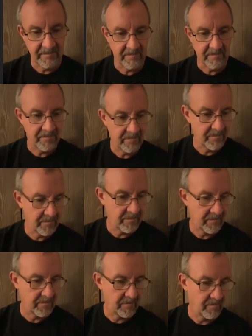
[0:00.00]
It was
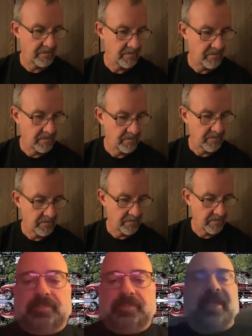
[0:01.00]
good. I
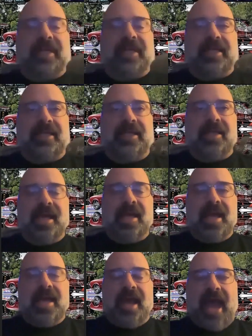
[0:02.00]
probably,
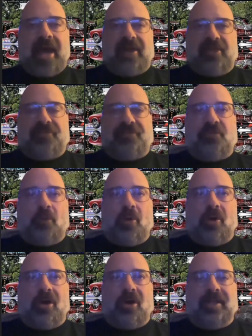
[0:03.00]
out of the
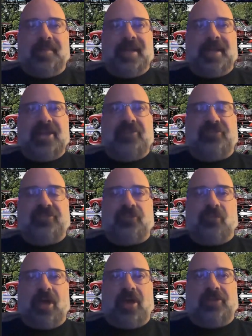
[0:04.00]
4 elimination
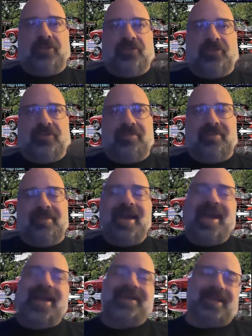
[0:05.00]
runs,
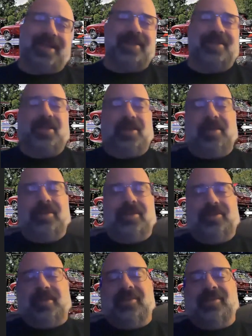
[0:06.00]
I did
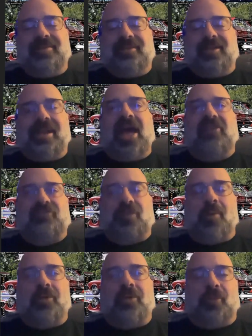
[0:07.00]
the last
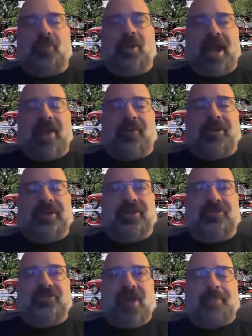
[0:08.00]
one was the one I
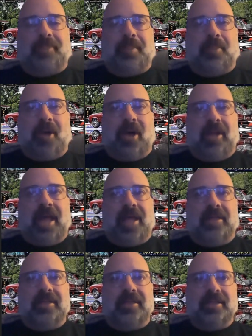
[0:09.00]
really dropped the ball
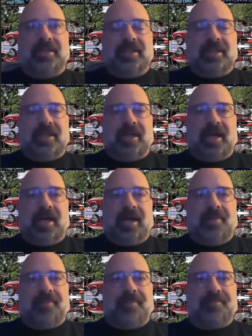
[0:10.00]

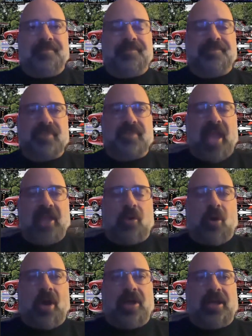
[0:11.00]
on. I
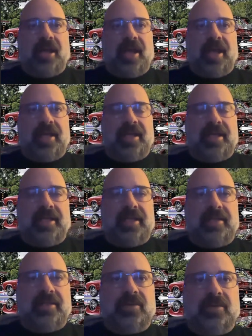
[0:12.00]
caught a
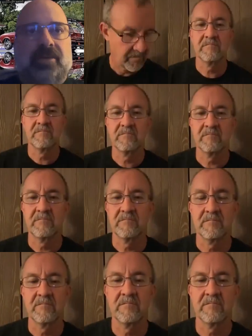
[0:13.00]
red light.